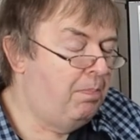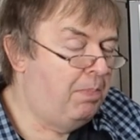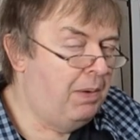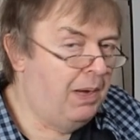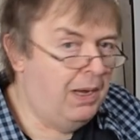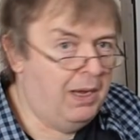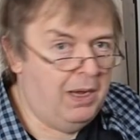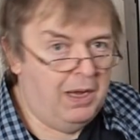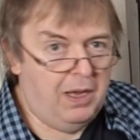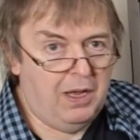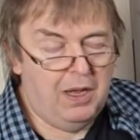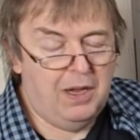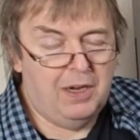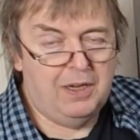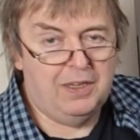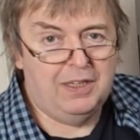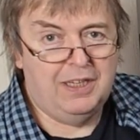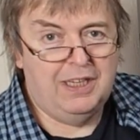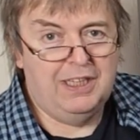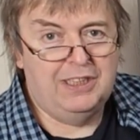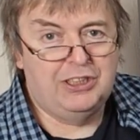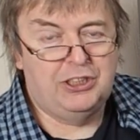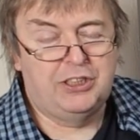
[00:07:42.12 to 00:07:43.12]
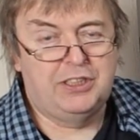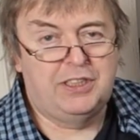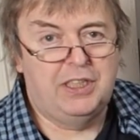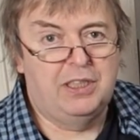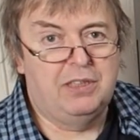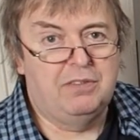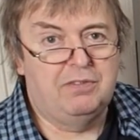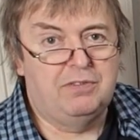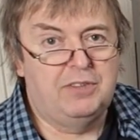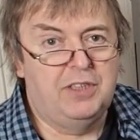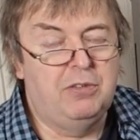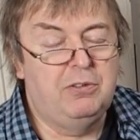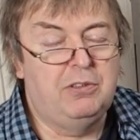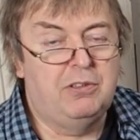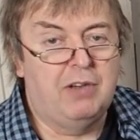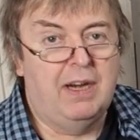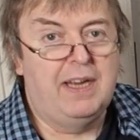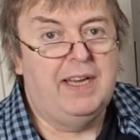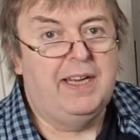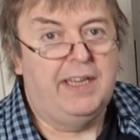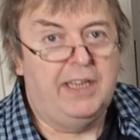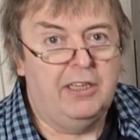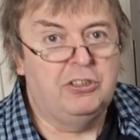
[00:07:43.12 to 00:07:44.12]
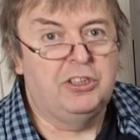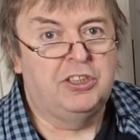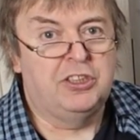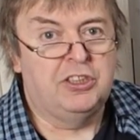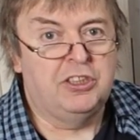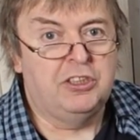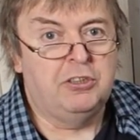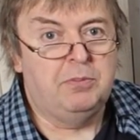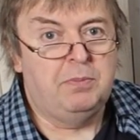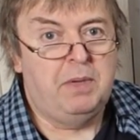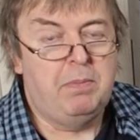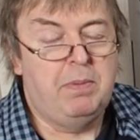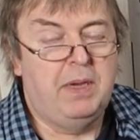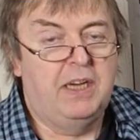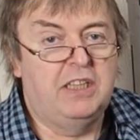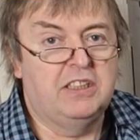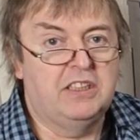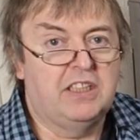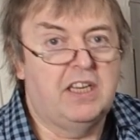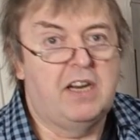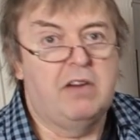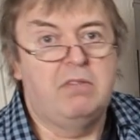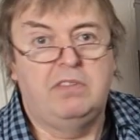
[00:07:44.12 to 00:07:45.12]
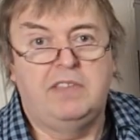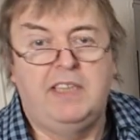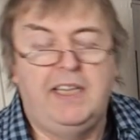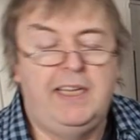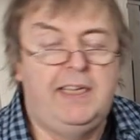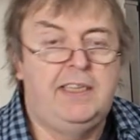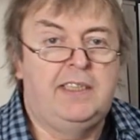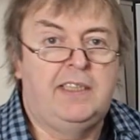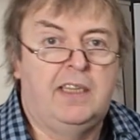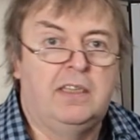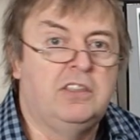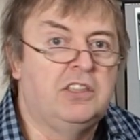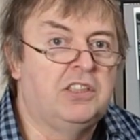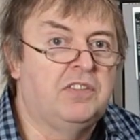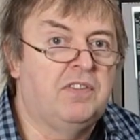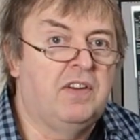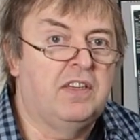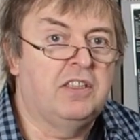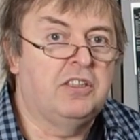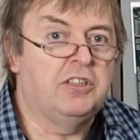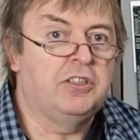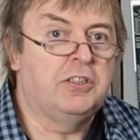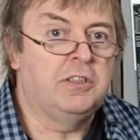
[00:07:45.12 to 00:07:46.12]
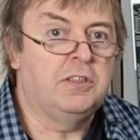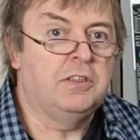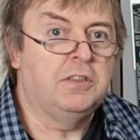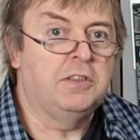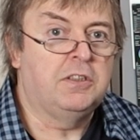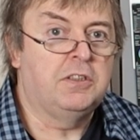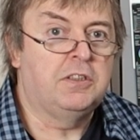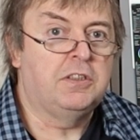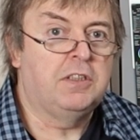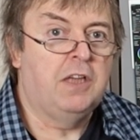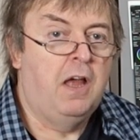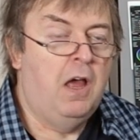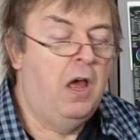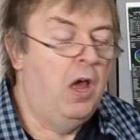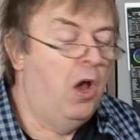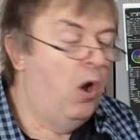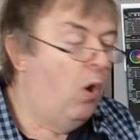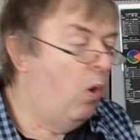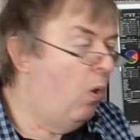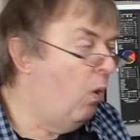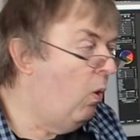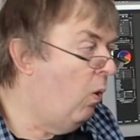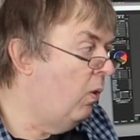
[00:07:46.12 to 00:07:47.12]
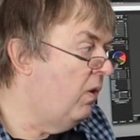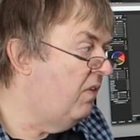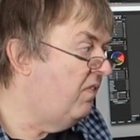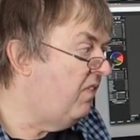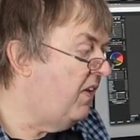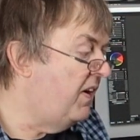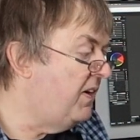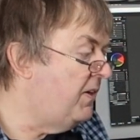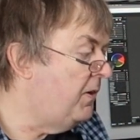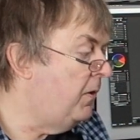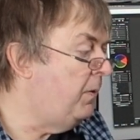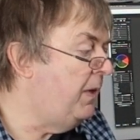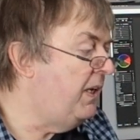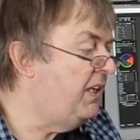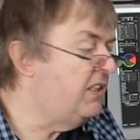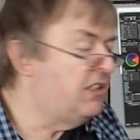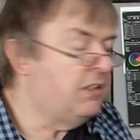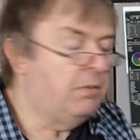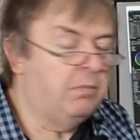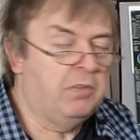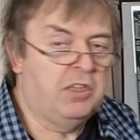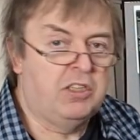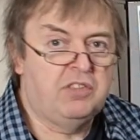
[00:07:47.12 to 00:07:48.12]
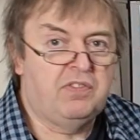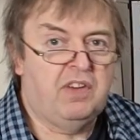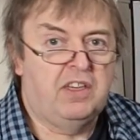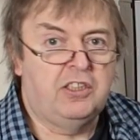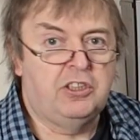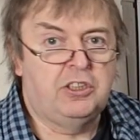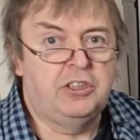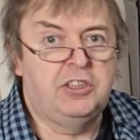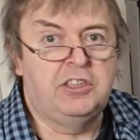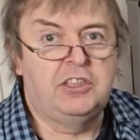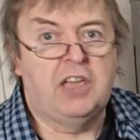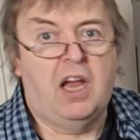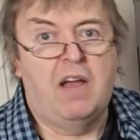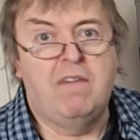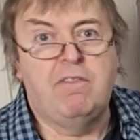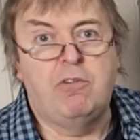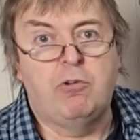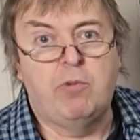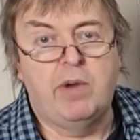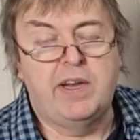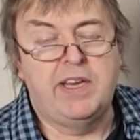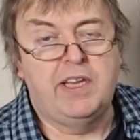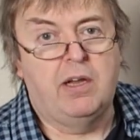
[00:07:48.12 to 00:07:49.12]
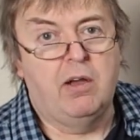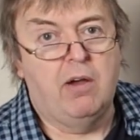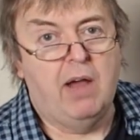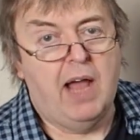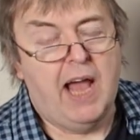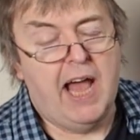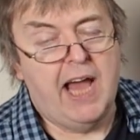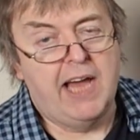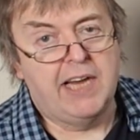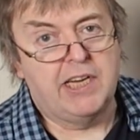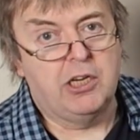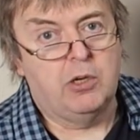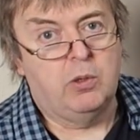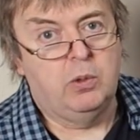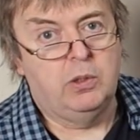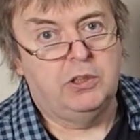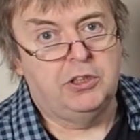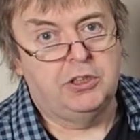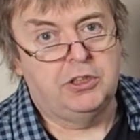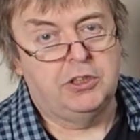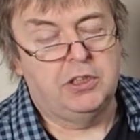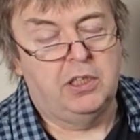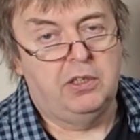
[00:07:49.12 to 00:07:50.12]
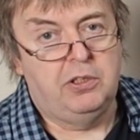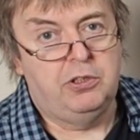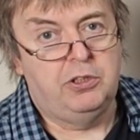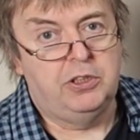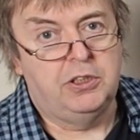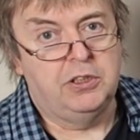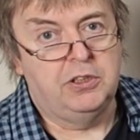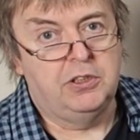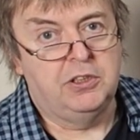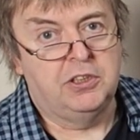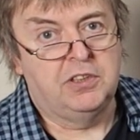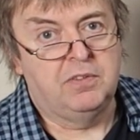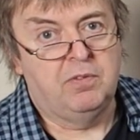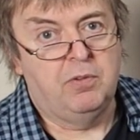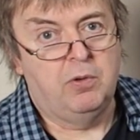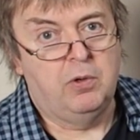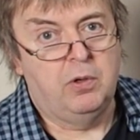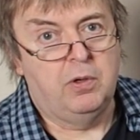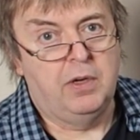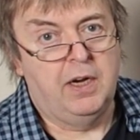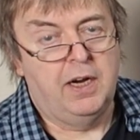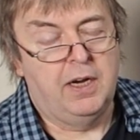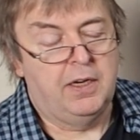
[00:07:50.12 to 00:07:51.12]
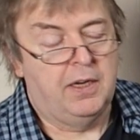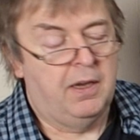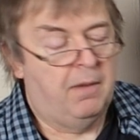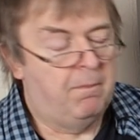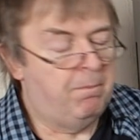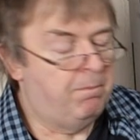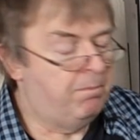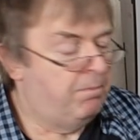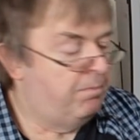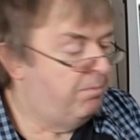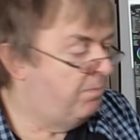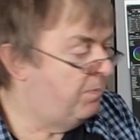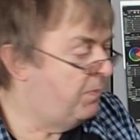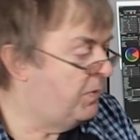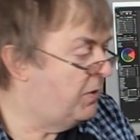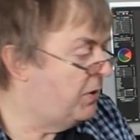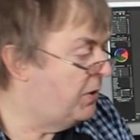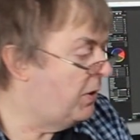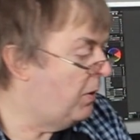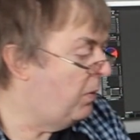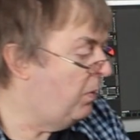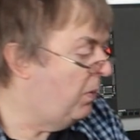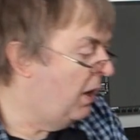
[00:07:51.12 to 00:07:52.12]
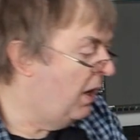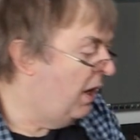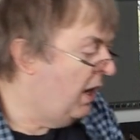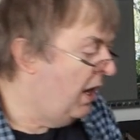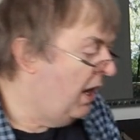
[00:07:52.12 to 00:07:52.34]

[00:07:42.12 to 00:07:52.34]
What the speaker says: But it's still of no great use to me because I don't need those functions. Or if I do need some of those functions, I've already got adequate solutions for it. So,